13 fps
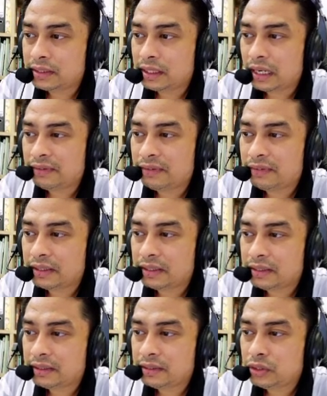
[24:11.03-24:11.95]
So let's say
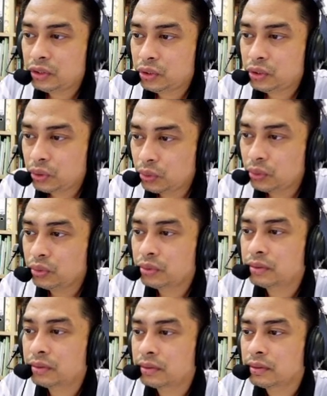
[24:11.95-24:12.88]
if I
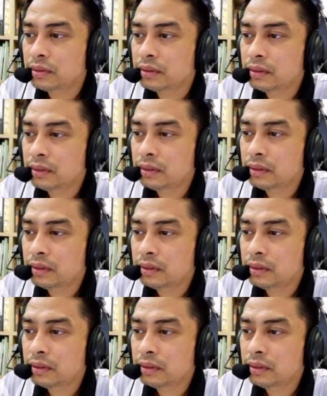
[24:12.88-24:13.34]
choose